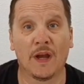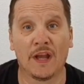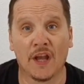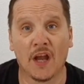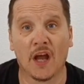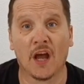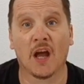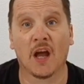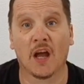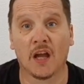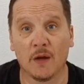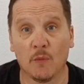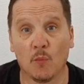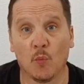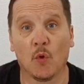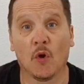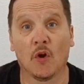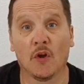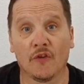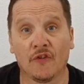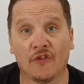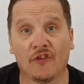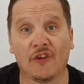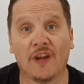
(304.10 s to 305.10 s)
when I
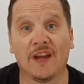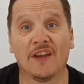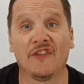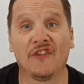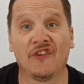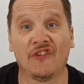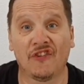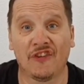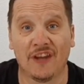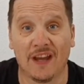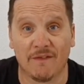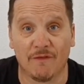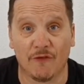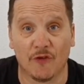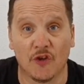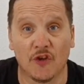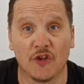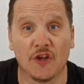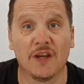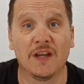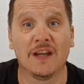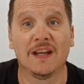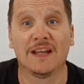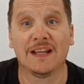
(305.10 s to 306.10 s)
was
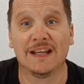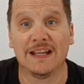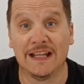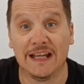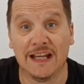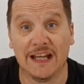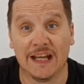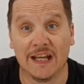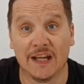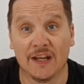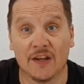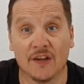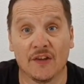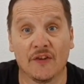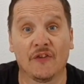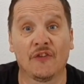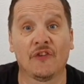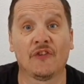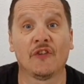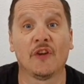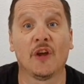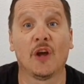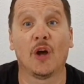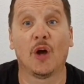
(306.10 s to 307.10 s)
7
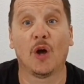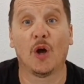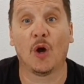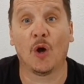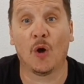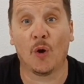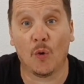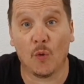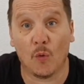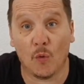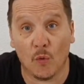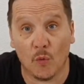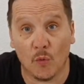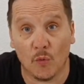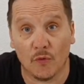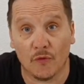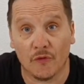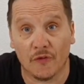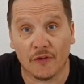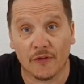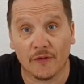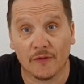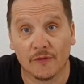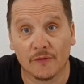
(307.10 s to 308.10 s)
years
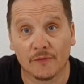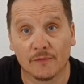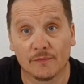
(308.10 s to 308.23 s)
old?